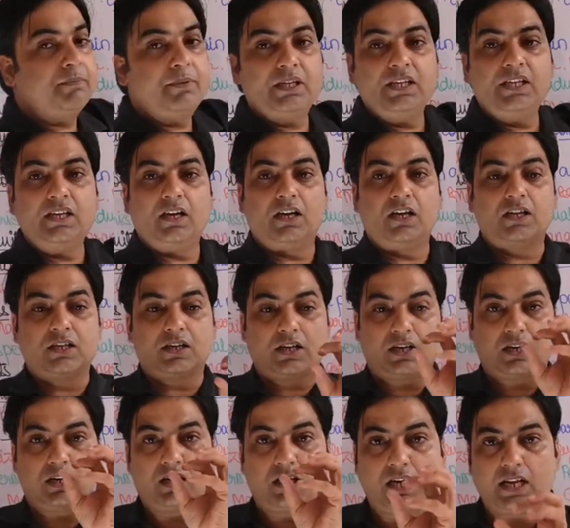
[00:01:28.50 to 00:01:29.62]
be
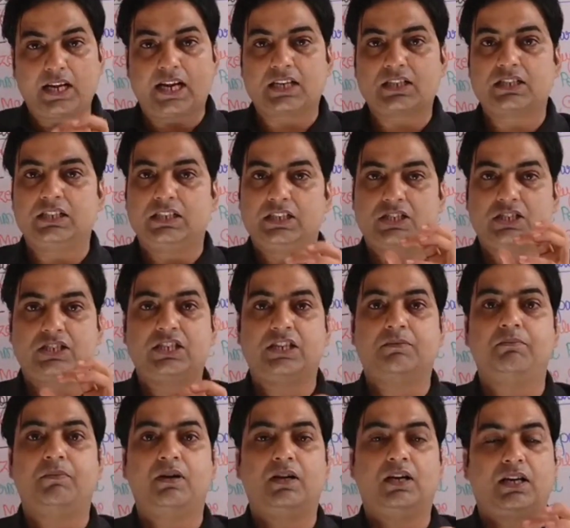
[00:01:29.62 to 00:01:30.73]
a correct
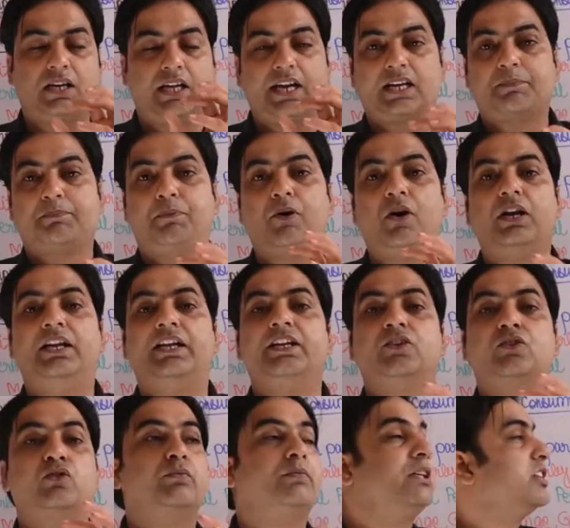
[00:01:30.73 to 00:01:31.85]

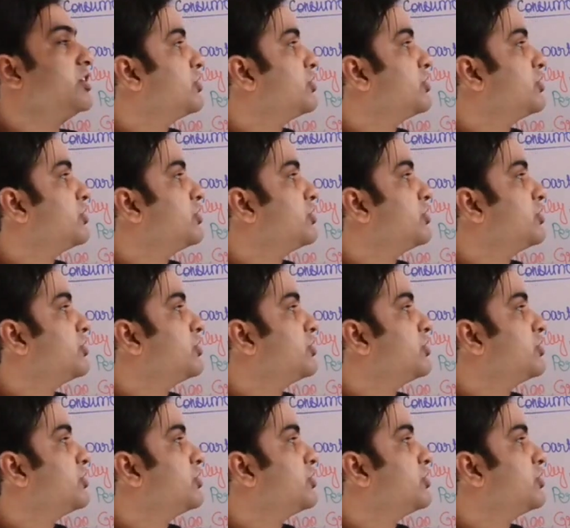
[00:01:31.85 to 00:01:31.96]
pollen to be